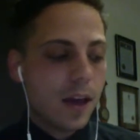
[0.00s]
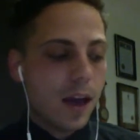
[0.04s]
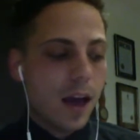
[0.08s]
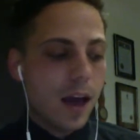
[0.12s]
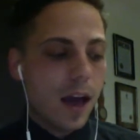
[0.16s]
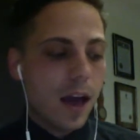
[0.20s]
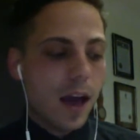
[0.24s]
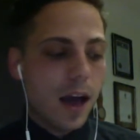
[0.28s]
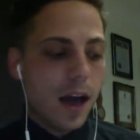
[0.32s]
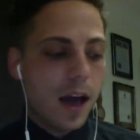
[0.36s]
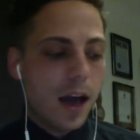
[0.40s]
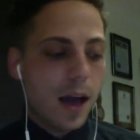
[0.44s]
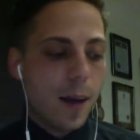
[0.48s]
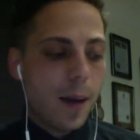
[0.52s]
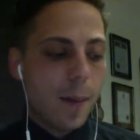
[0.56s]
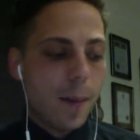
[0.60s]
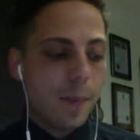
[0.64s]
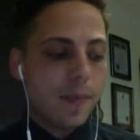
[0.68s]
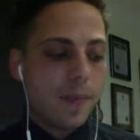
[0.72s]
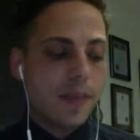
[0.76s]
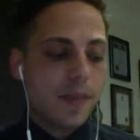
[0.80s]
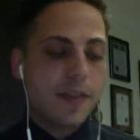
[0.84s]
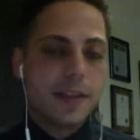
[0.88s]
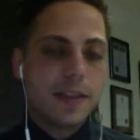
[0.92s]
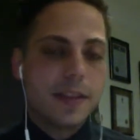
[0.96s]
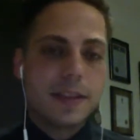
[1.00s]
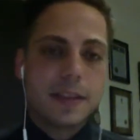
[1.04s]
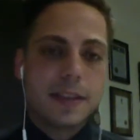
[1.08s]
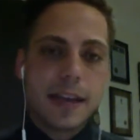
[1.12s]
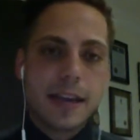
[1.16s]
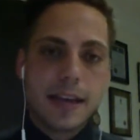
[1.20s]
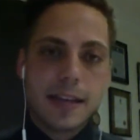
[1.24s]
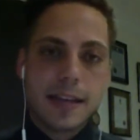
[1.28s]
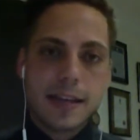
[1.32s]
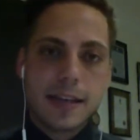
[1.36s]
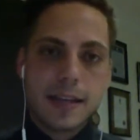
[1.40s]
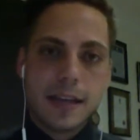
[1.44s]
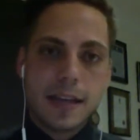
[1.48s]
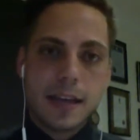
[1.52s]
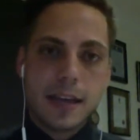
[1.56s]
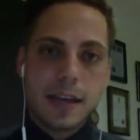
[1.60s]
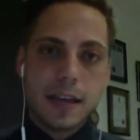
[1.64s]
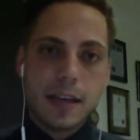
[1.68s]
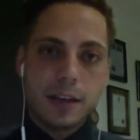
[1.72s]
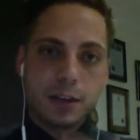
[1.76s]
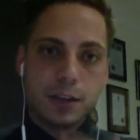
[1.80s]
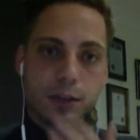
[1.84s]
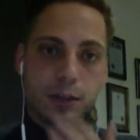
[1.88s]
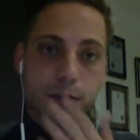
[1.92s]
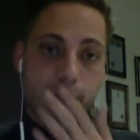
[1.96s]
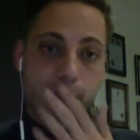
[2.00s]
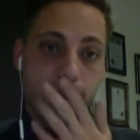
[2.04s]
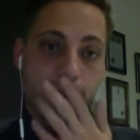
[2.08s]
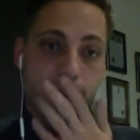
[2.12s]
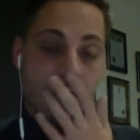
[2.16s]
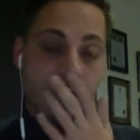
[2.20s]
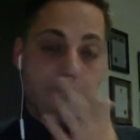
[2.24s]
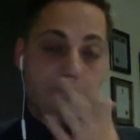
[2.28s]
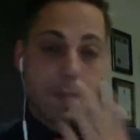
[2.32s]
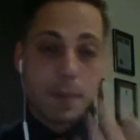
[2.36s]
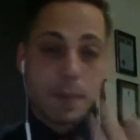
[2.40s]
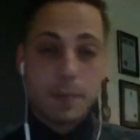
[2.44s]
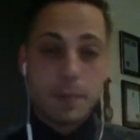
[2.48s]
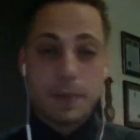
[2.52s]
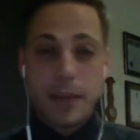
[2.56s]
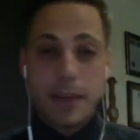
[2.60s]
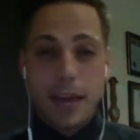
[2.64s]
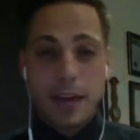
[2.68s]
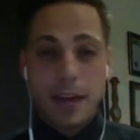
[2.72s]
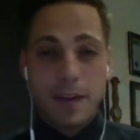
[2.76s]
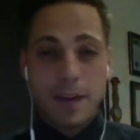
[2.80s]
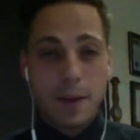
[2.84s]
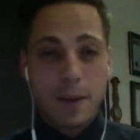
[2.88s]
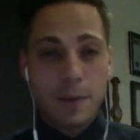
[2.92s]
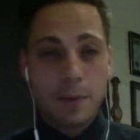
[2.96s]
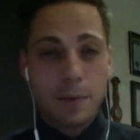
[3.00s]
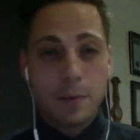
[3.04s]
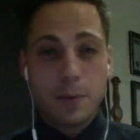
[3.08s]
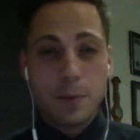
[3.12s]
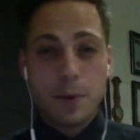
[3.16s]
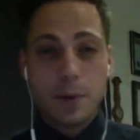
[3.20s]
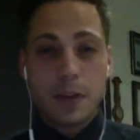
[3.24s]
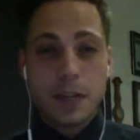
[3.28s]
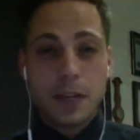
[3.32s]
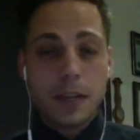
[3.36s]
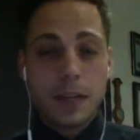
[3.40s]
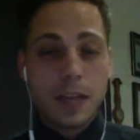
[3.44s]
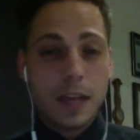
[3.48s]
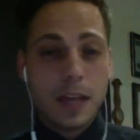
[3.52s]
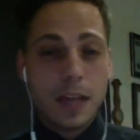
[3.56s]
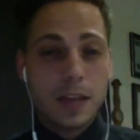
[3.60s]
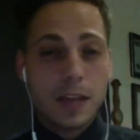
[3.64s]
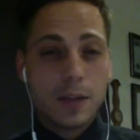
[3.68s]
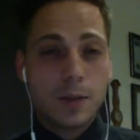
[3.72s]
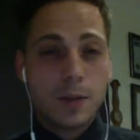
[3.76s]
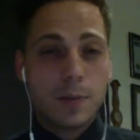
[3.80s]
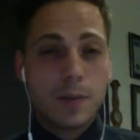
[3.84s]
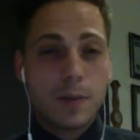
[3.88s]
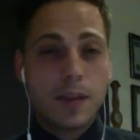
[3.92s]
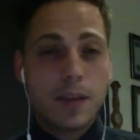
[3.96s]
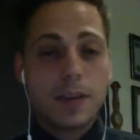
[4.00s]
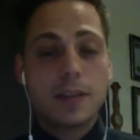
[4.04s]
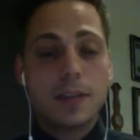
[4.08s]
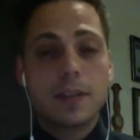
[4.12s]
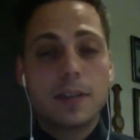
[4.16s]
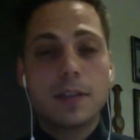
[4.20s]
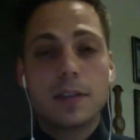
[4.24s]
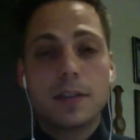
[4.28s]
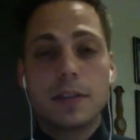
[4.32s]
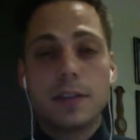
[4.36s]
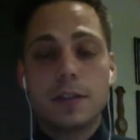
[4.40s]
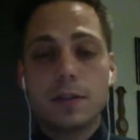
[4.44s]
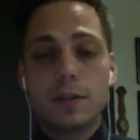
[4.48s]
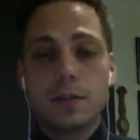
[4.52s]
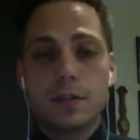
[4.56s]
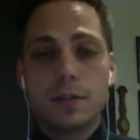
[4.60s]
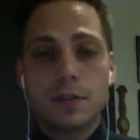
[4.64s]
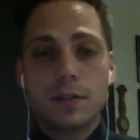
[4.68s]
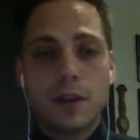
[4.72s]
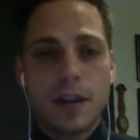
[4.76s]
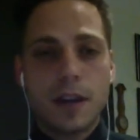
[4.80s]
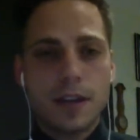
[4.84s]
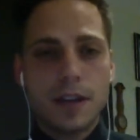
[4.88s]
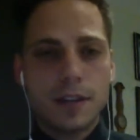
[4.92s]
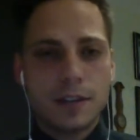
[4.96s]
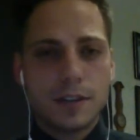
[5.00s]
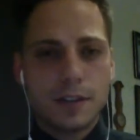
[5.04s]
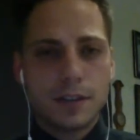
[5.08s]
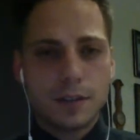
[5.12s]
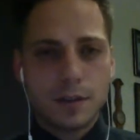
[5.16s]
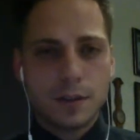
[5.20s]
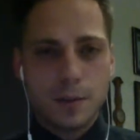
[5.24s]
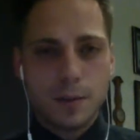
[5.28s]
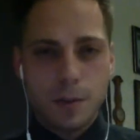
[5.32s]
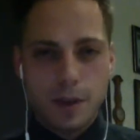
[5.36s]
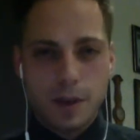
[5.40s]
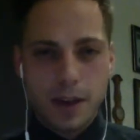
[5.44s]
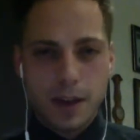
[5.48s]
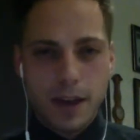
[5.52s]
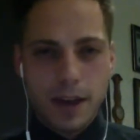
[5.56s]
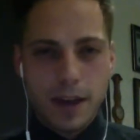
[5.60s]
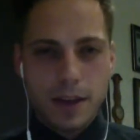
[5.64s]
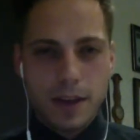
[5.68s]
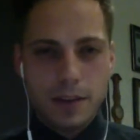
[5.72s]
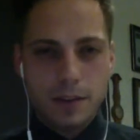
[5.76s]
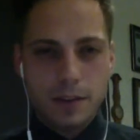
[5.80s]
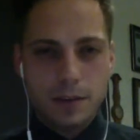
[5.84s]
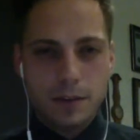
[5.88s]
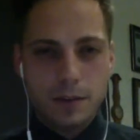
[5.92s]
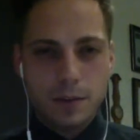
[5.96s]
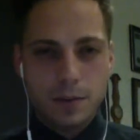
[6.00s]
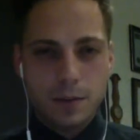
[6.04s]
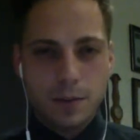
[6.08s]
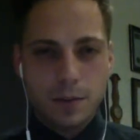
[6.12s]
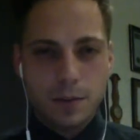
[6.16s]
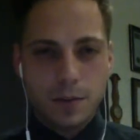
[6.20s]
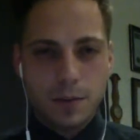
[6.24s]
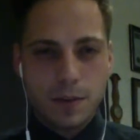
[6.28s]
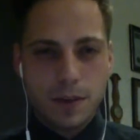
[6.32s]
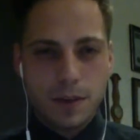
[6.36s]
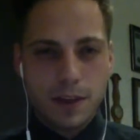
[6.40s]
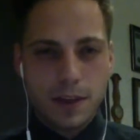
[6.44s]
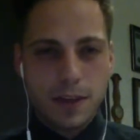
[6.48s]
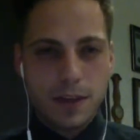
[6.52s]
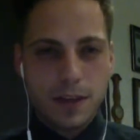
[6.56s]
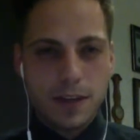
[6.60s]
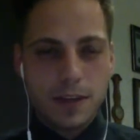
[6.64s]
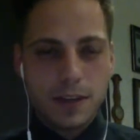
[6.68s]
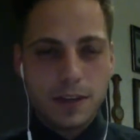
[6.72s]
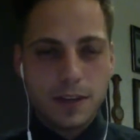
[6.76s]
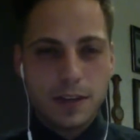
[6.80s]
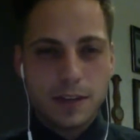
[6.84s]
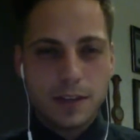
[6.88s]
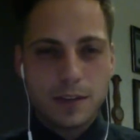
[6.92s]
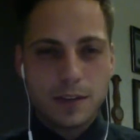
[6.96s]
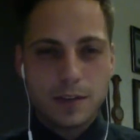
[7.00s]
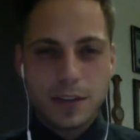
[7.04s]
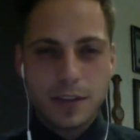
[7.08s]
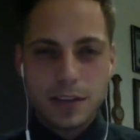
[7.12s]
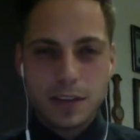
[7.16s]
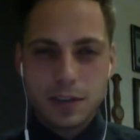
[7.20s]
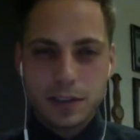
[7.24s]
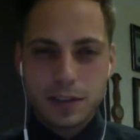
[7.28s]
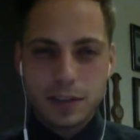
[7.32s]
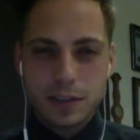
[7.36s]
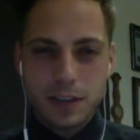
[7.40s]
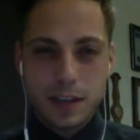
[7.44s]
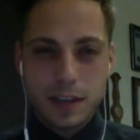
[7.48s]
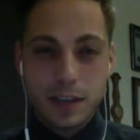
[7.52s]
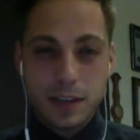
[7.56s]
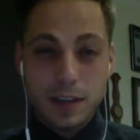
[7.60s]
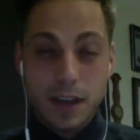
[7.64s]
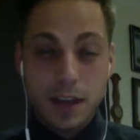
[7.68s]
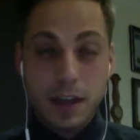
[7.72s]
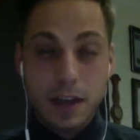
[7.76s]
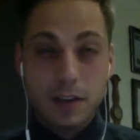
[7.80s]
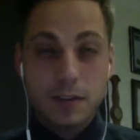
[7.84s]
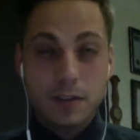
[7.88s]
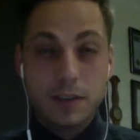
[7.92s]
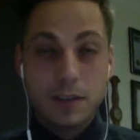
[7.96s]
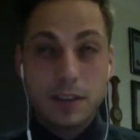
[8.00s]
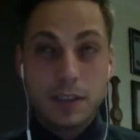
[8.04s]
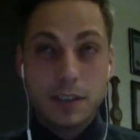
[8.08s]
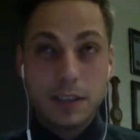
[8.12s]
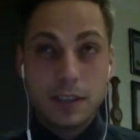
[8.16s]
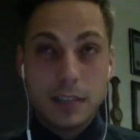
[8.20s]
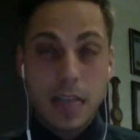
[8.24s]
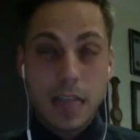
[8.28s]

The second thing is you'll notice that I've been playing around with Moodle a little bit, still trying to work out all the little intricacies